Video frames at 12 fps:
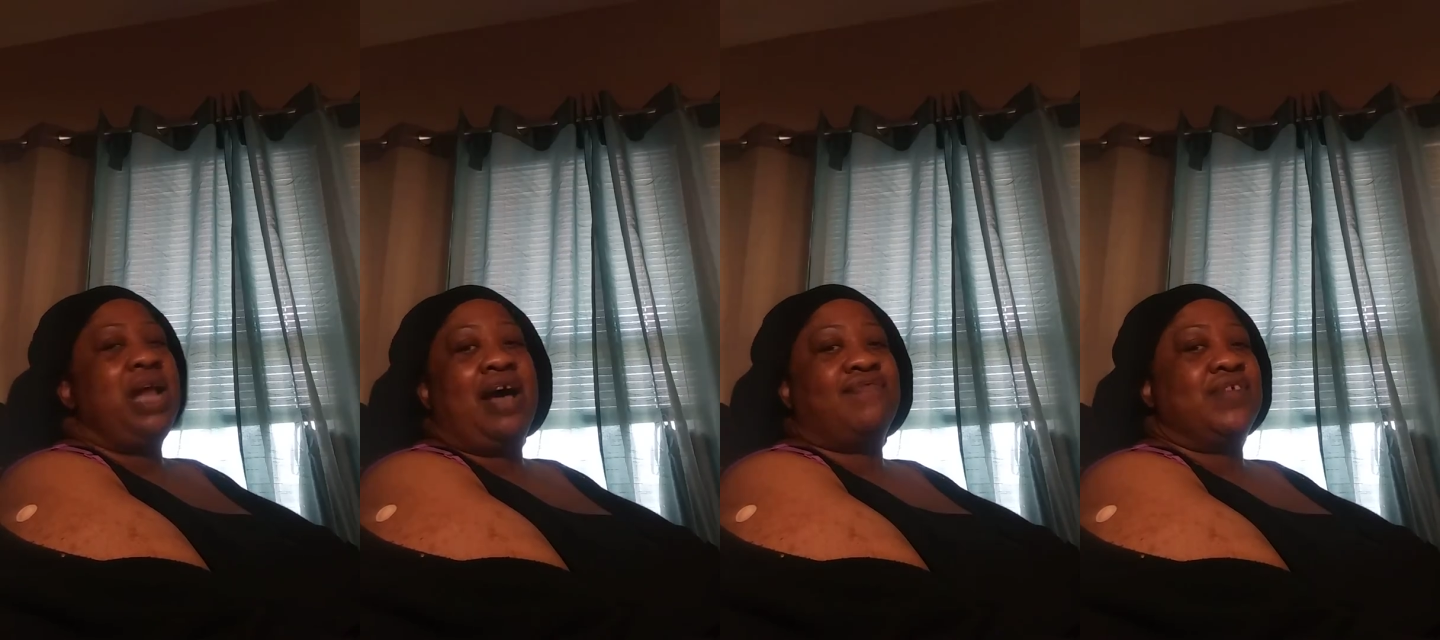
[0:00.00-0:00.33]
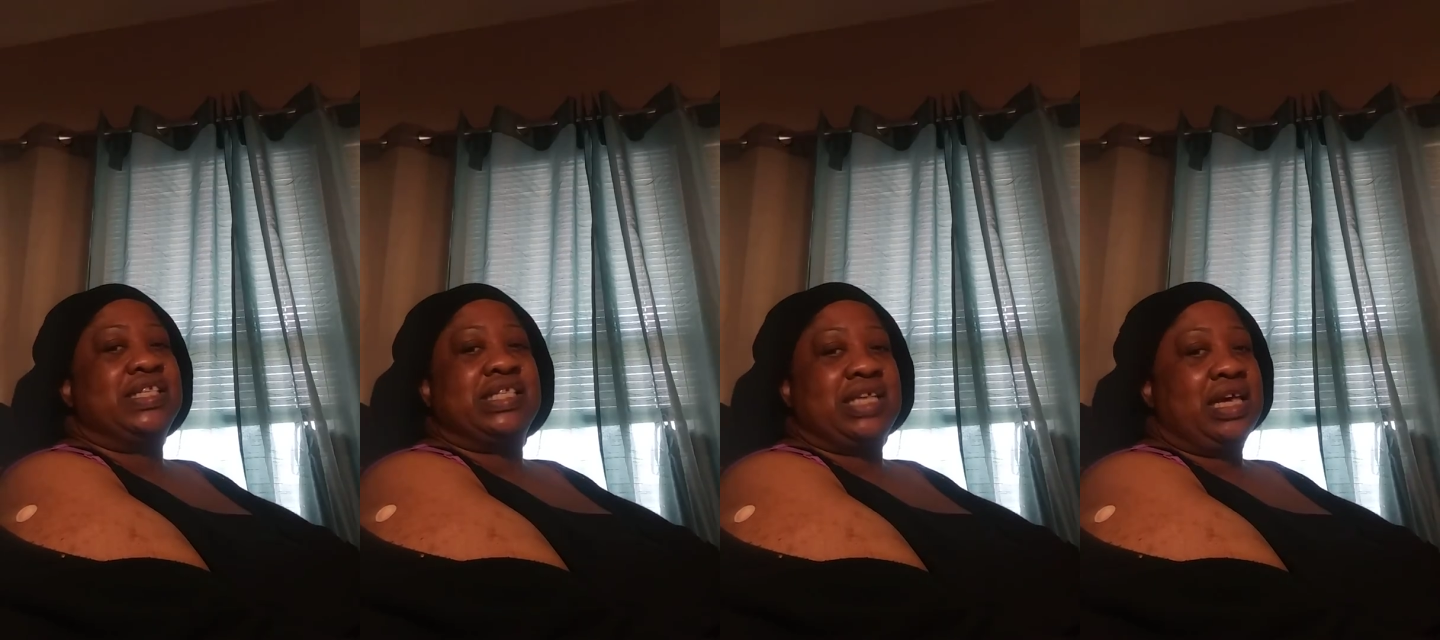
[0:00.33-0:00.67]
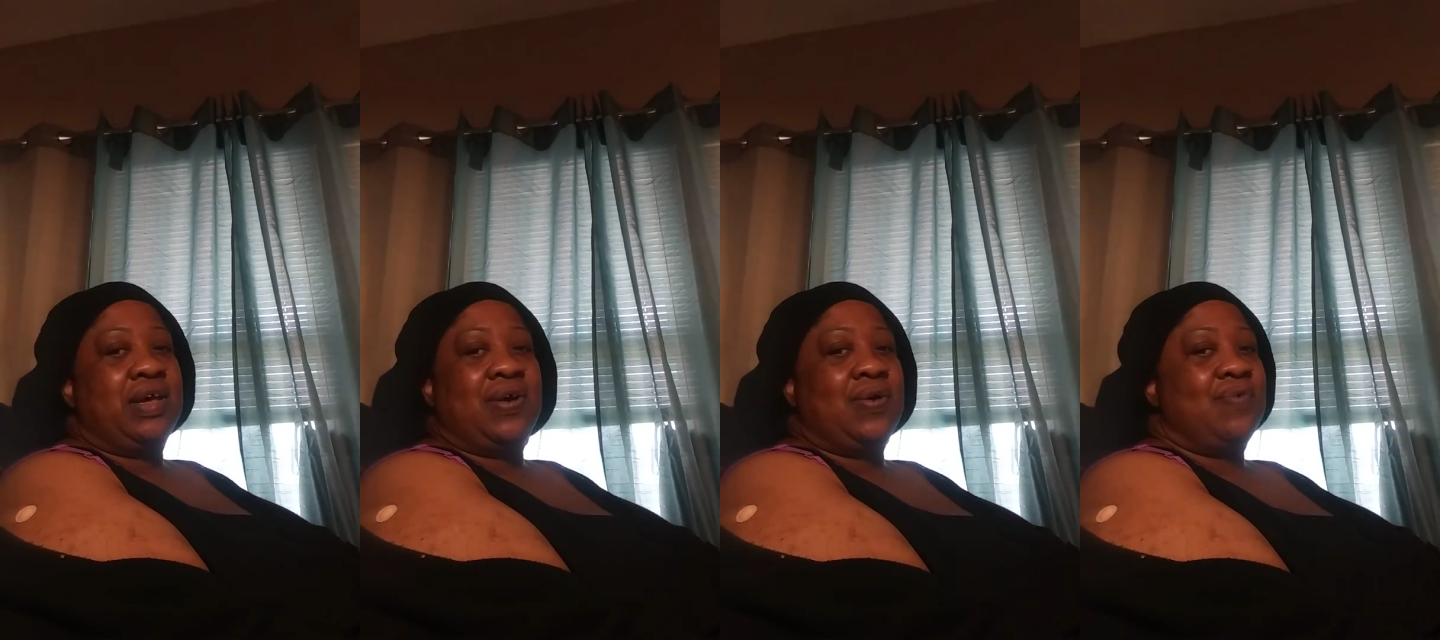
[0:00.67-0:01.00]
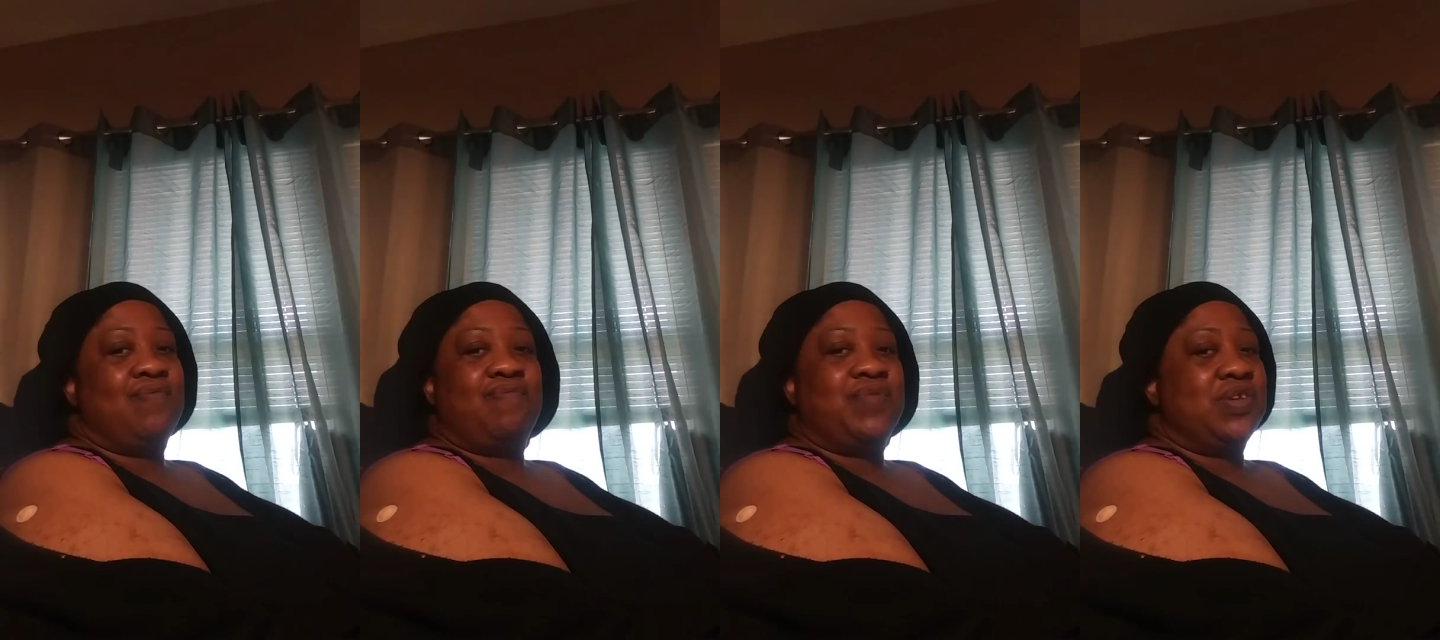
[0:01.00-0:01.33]
not for sale
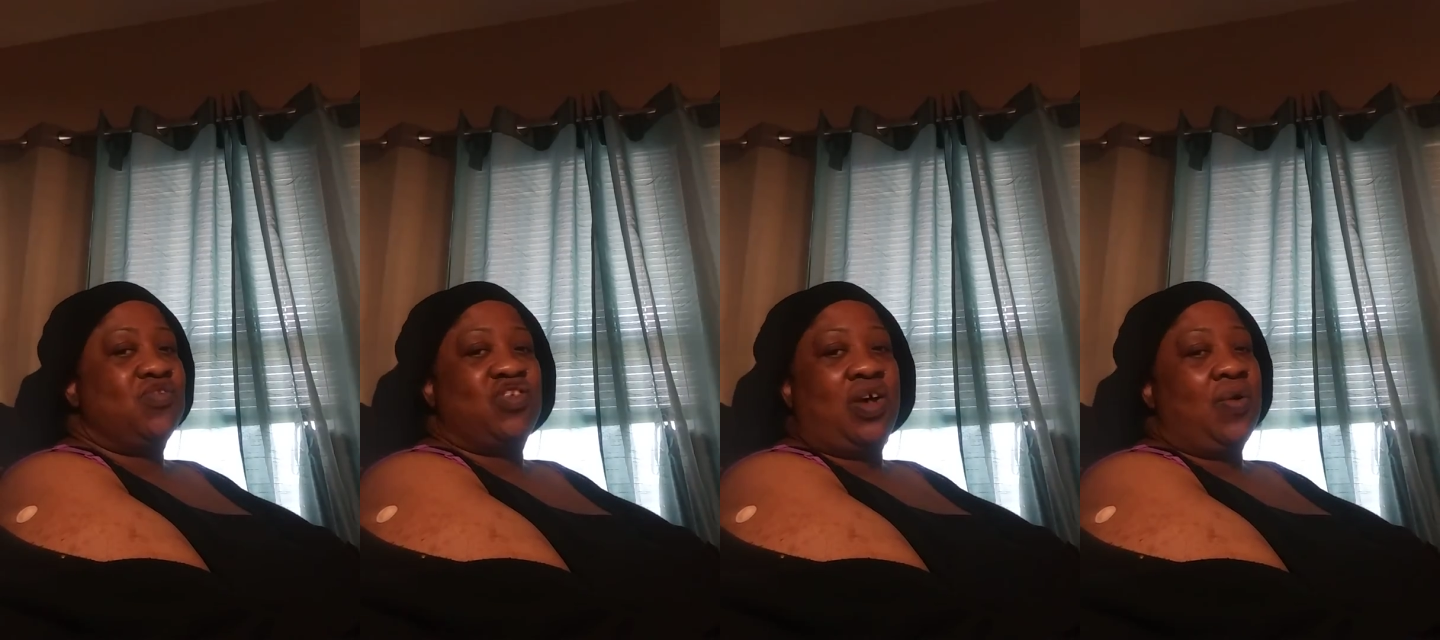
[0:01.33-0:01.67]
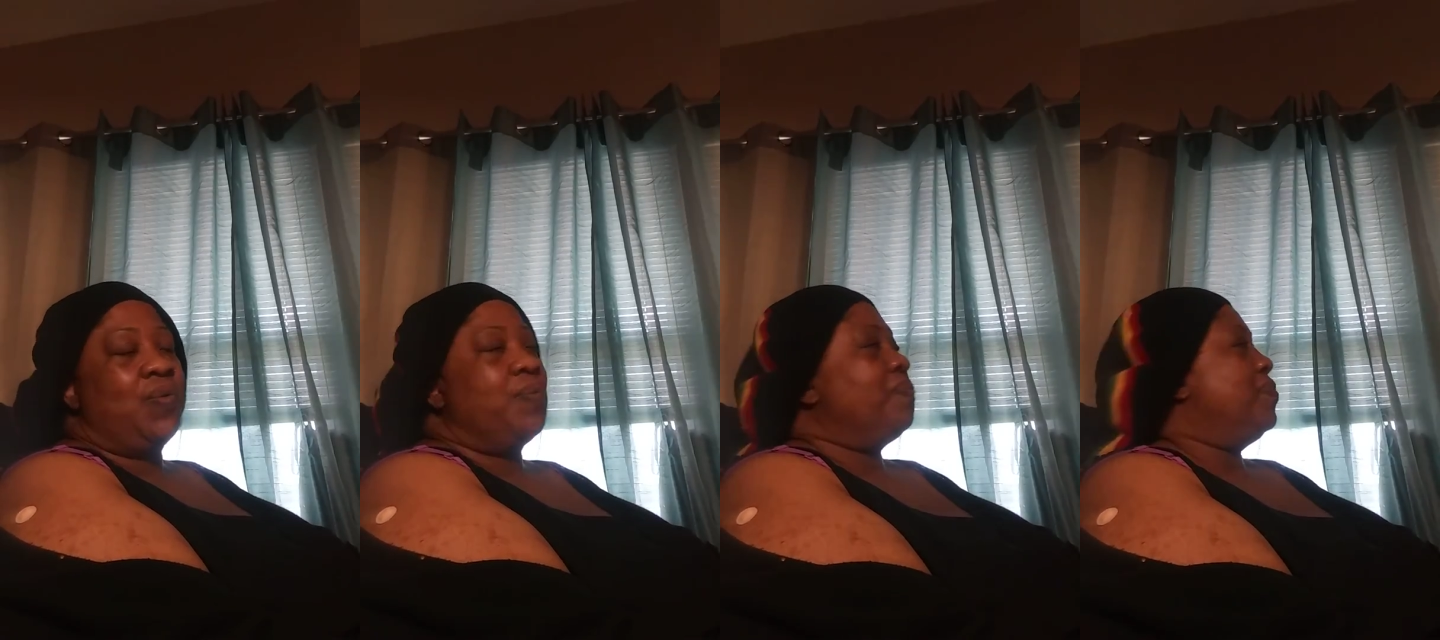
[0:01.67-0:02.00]
for sure.